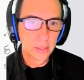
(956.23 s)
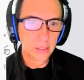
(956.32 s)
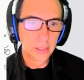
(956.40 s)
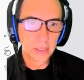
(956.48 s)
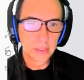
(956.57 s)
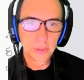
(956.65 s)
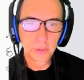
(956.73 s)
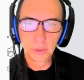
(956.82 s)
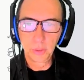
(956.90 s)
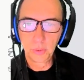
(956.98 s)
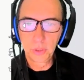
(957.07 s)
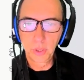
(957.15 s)
let's
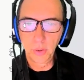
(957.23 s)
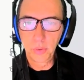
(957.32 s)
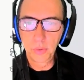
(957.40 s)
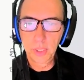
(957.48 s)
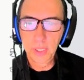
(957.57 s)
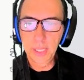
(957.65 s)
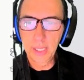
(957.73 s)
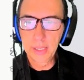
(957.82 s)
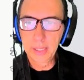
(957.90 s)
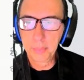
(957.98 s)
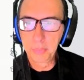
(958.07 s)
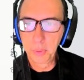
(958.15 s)
look only at
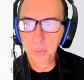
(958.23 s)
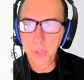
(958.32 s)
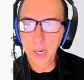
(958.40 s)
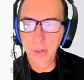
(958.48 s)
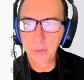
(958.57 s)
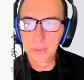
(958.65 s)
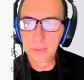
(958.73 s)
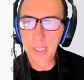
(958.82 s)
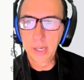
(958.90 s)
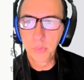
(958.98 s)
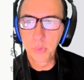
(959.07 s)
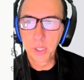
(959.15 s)
the blue house. They
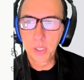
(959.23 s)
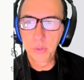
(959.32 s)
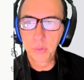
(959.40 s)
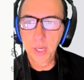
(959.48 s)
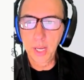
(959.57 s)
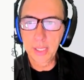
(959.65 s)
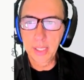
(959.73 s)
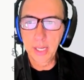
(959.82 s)
are working together